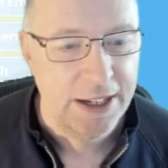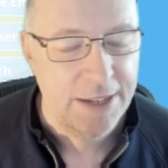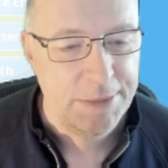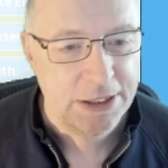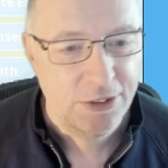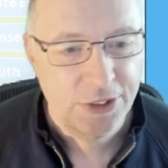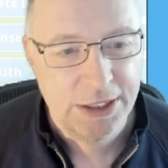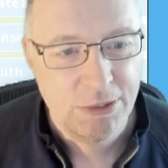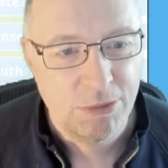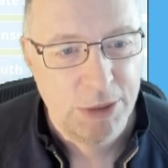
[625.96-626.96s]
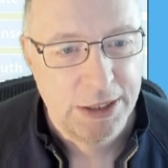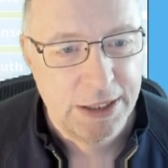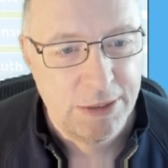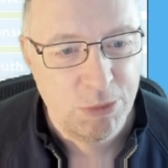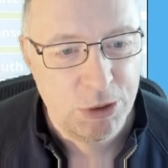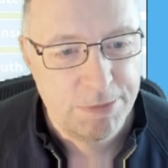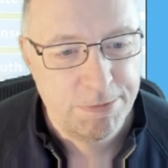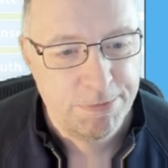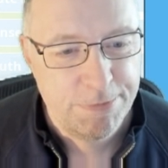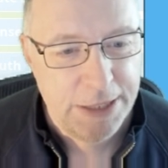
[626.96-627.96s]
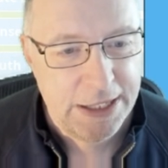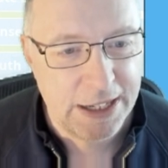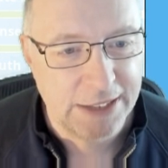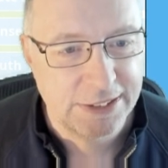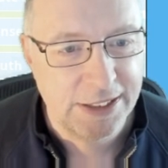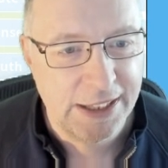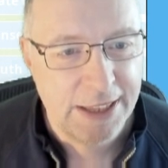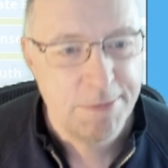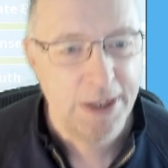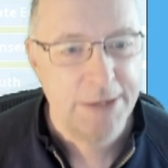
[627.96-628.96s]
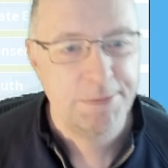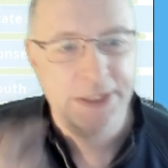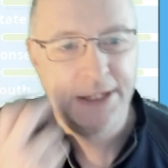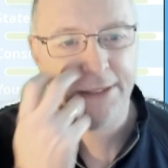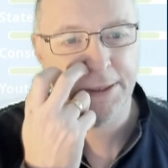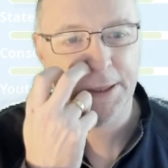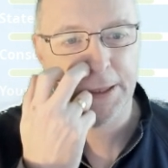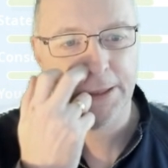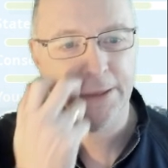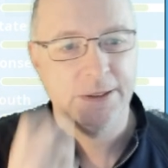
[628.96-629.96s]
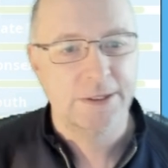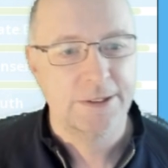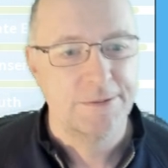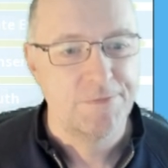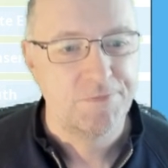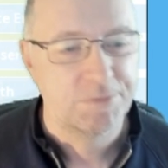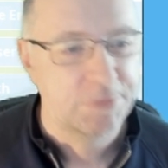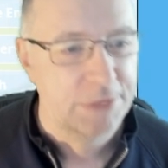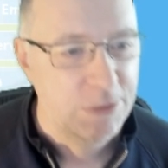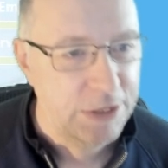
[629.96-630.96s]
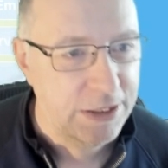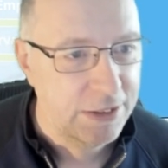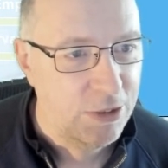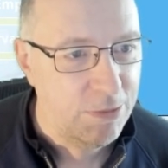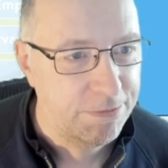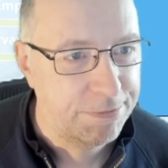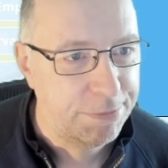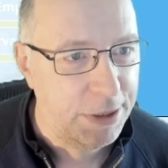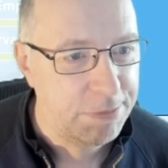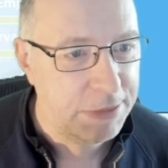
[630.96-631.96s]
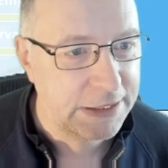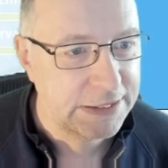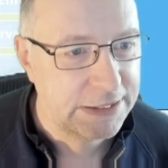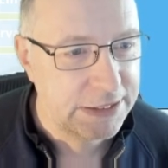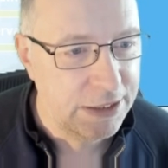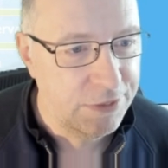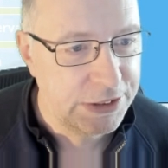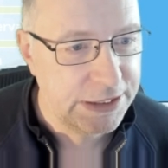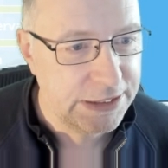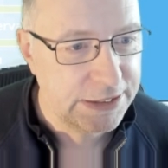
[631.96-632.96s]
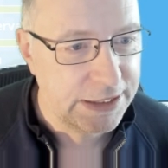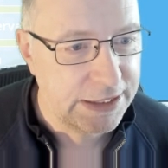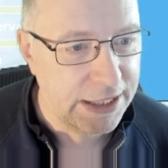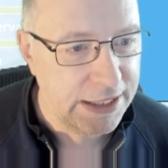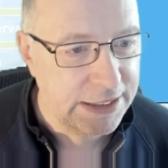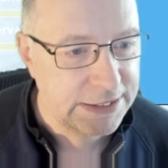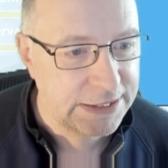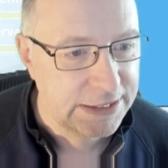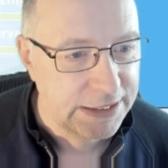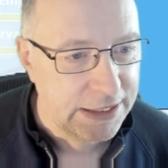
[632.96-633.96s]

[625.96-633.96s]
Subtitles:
I can't think where they would be actually. They might be under not public services, I guess.